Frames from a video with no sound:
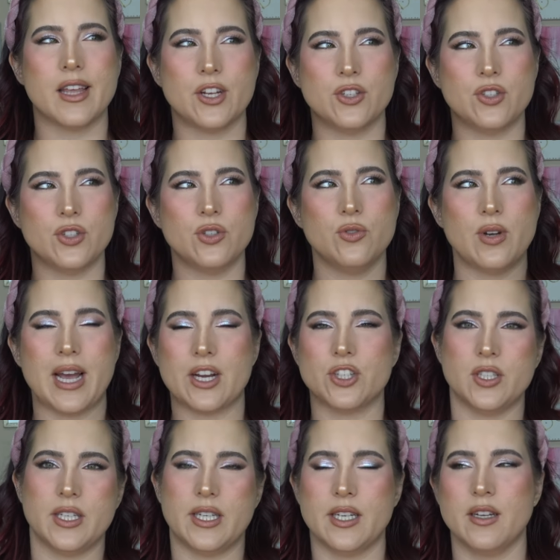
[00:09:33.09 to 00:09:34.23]
They do
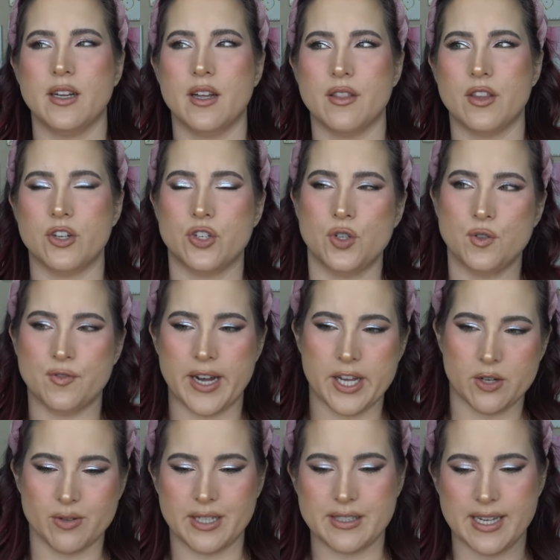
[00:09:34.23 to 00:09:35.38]
actually, the two
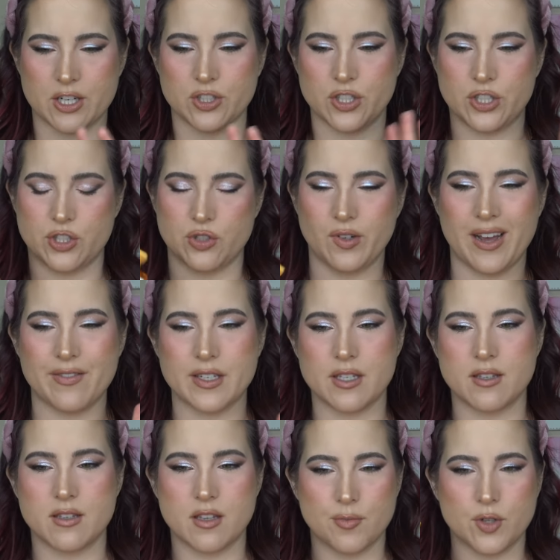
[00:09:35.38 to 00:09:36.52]
fineries actually do have a
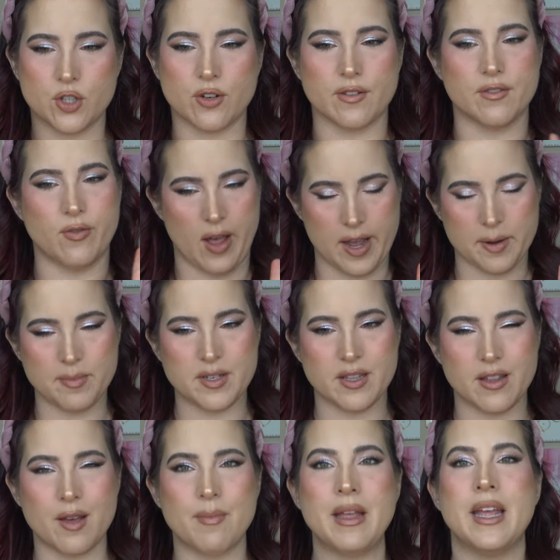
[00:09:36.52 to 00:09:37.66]
similar vibe to
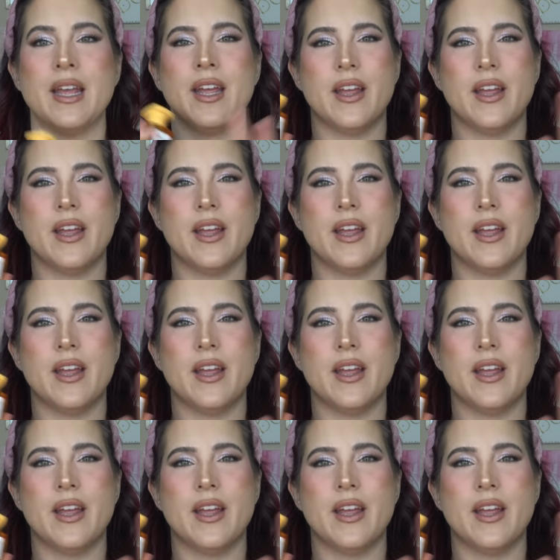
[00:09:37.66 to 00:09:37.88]
them